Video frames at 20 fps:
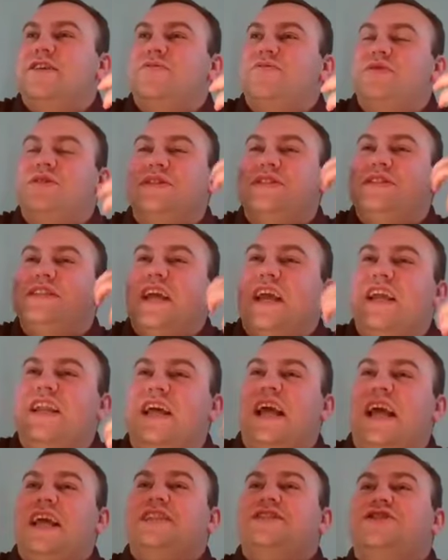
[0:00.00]
withstand
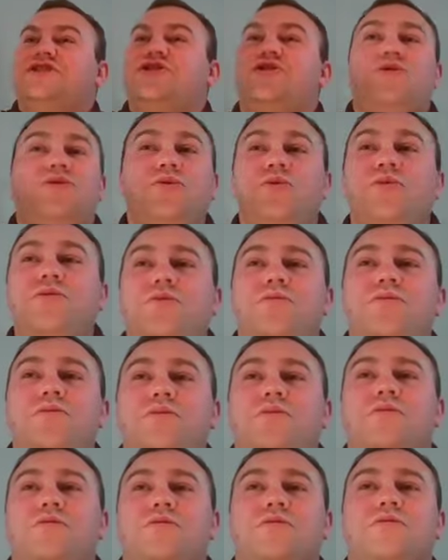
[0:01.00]
it. It's
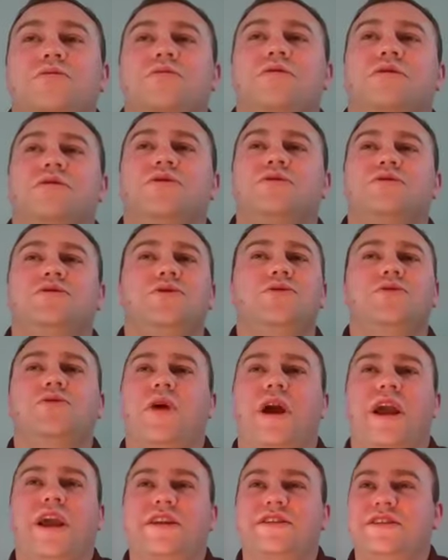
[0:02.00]
too
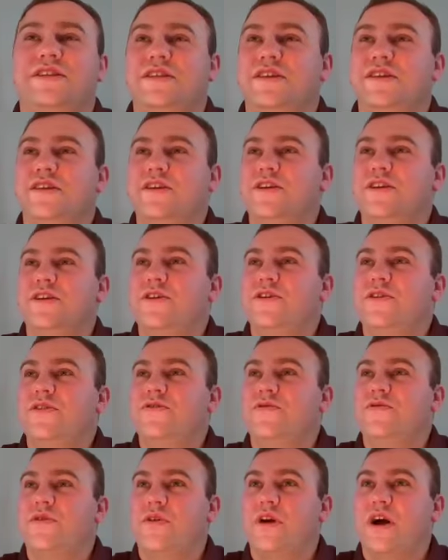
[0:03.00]
great
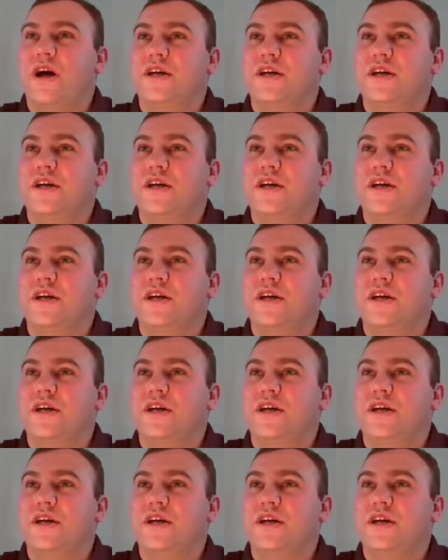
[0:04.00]
for